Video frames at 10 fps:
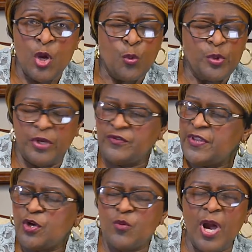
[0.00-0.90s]
when
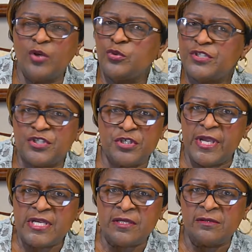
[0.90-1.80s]
everything around you is
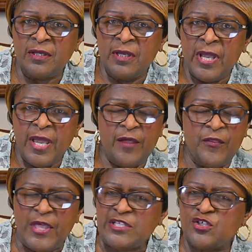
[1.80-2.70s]
shaken and
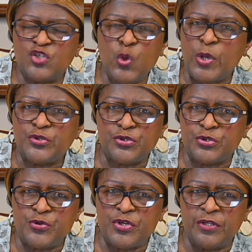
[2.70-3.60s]
things are so
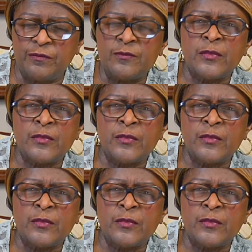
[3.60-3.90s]
uncertain.